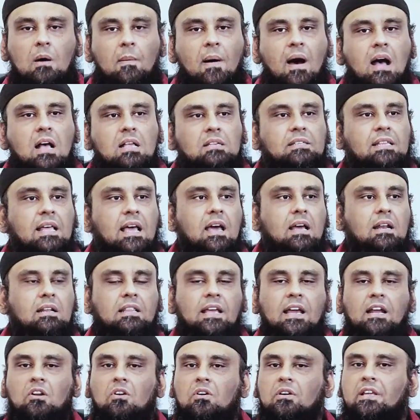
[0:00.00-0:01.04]
ulamas,
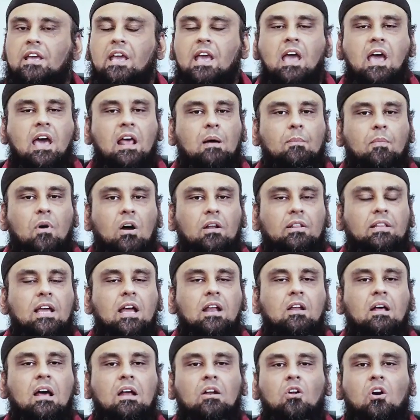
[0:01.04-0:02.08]
they don't care about,
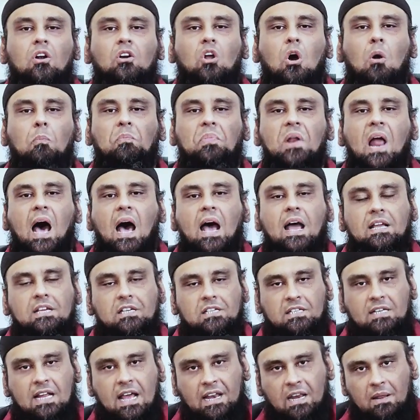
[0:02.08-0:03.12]
they are not
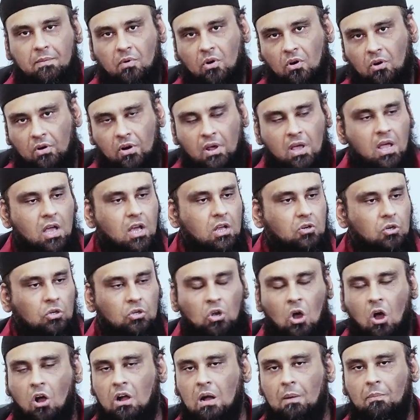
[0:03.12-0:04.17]
obliged anymore
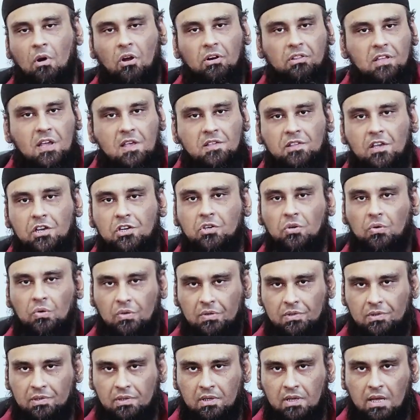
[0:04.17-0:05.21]
to talk about these
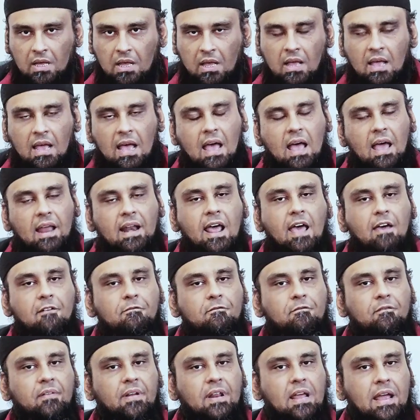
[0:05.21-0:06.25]
issues. And
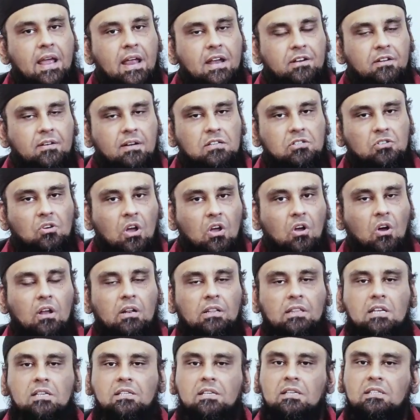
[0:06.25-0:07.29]
every interest going
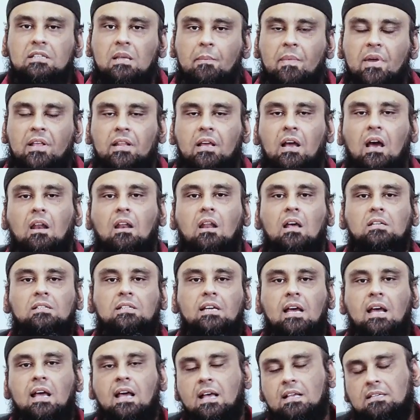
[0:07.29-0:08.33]
on, this is the main thing.
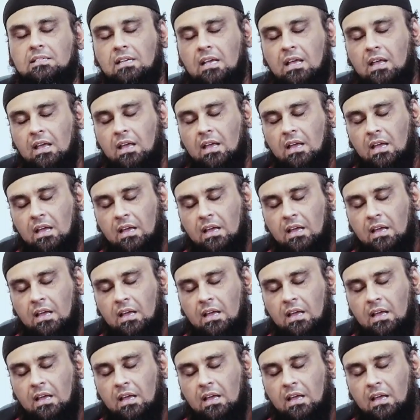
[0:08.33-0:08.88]
Allah says